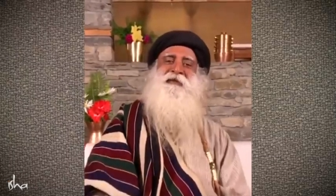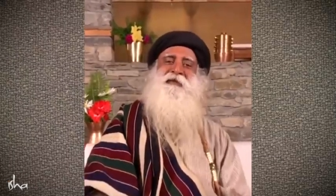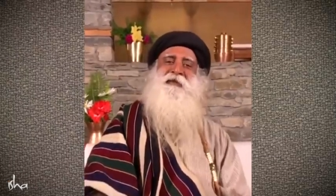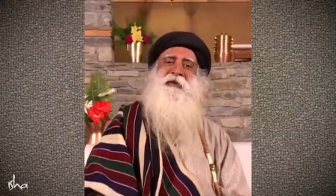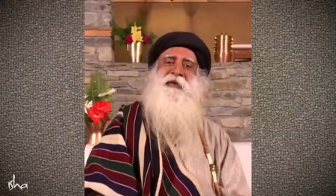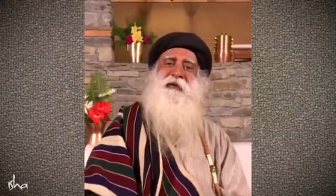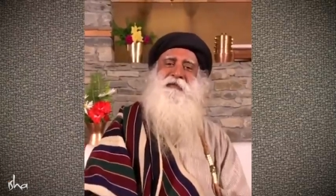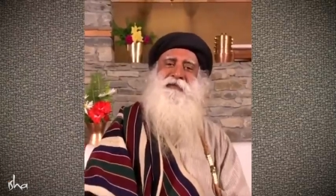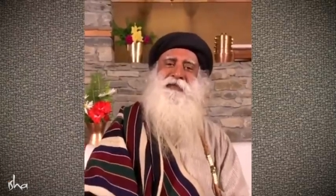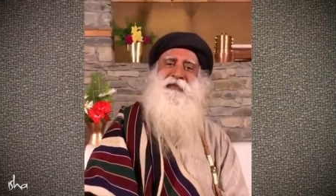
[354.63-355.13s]

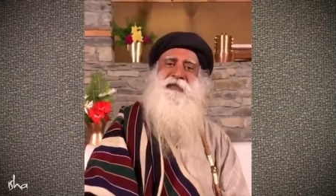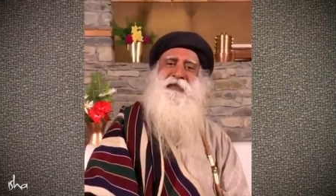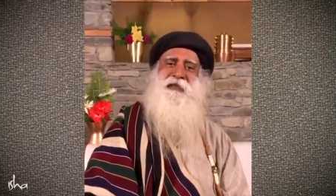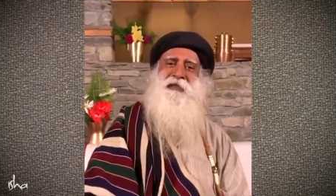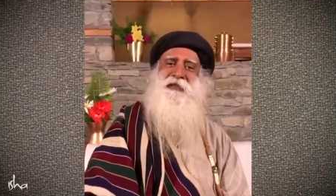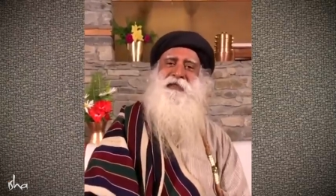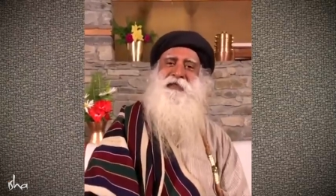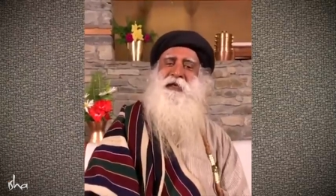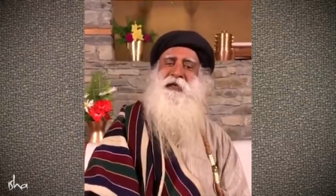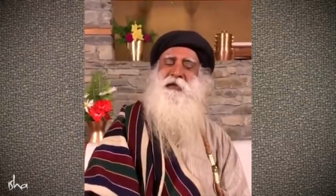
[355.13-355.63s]
You have seen
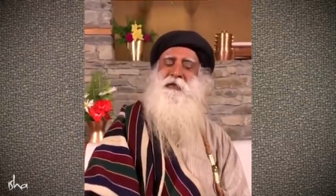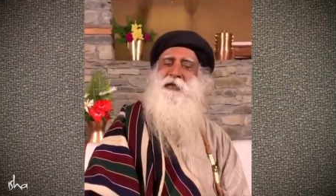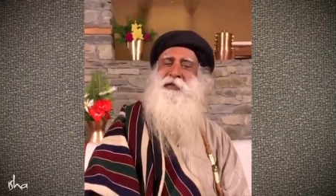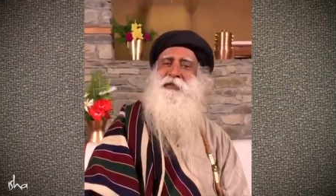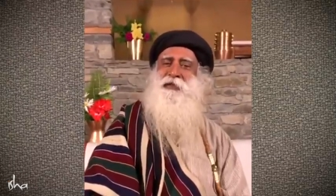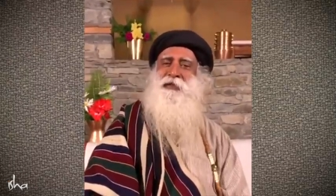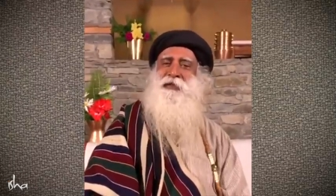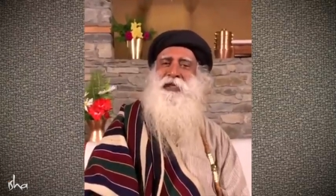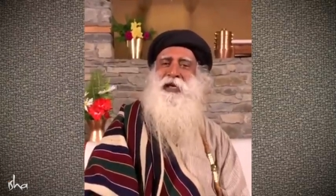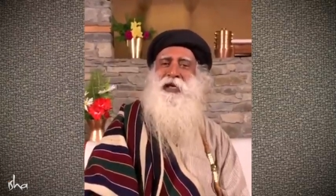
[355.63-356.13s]
this, there
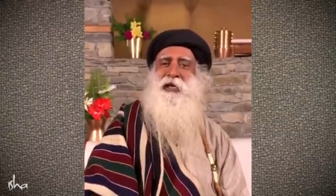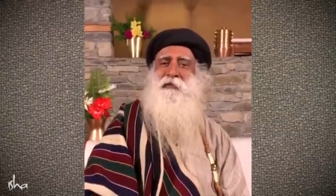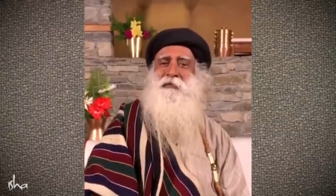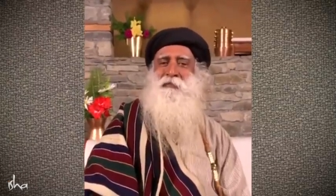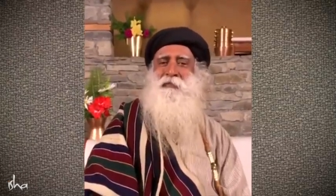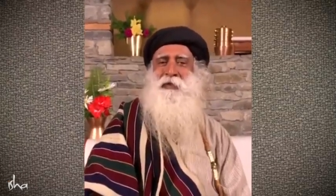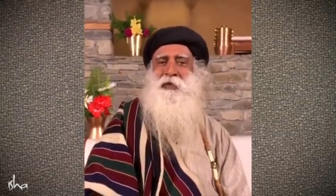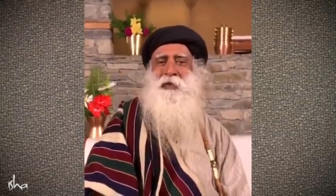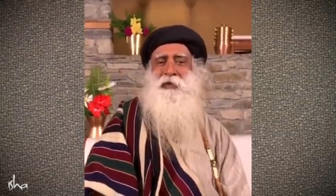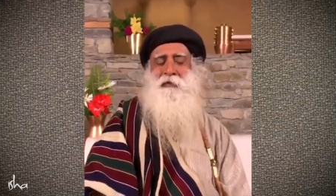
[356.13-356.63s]
was a
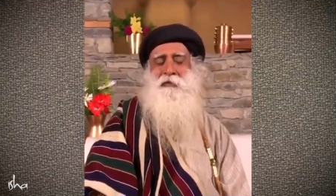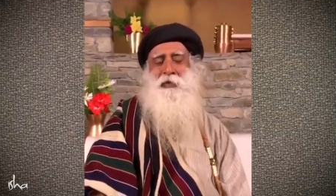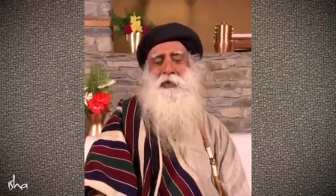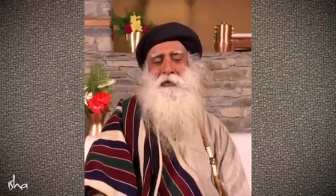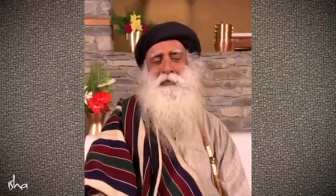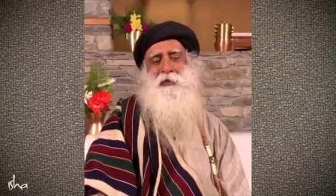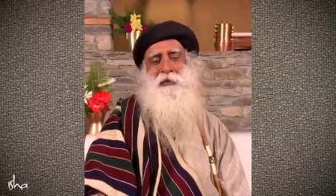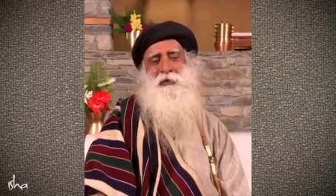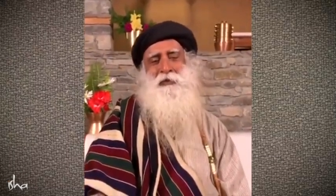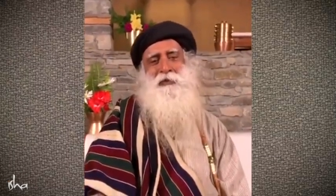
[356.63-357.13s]
time
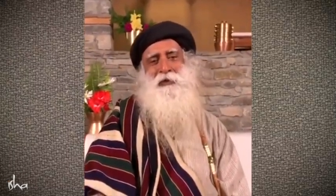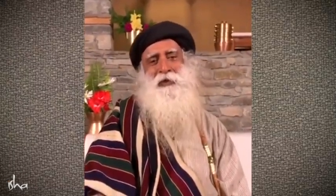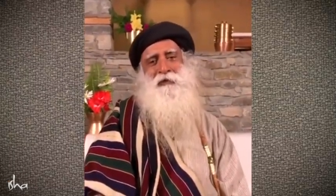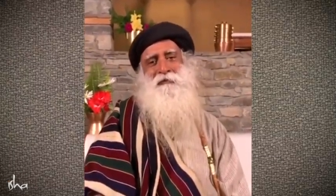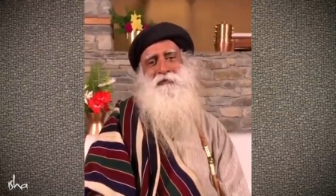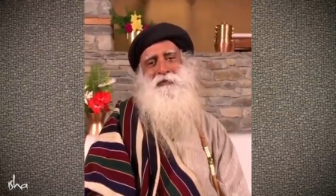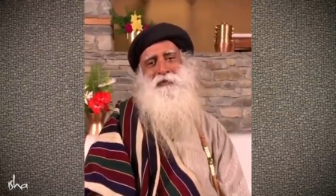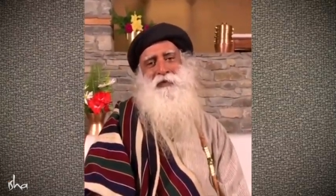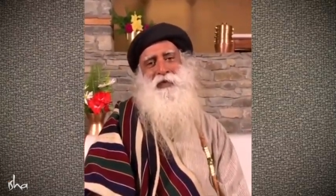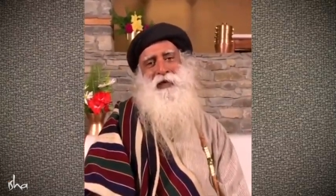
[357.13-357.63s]
people could
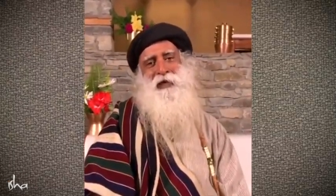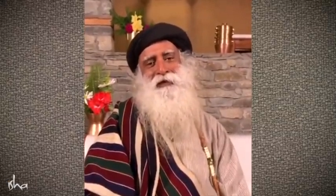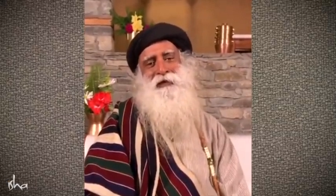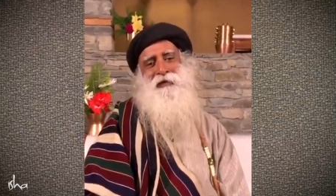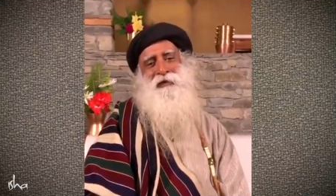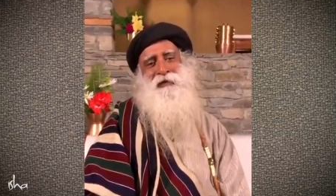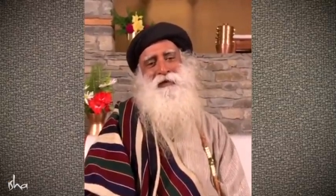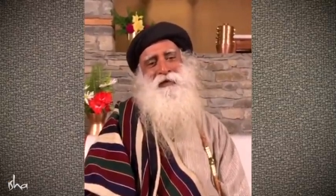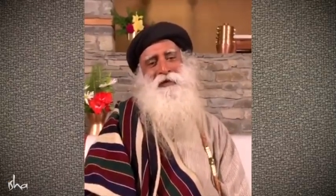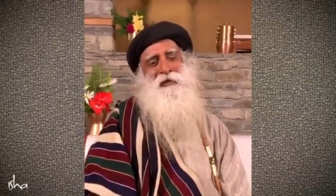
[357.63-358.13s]
live
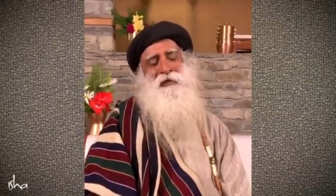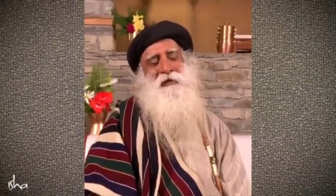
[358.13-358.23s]
together.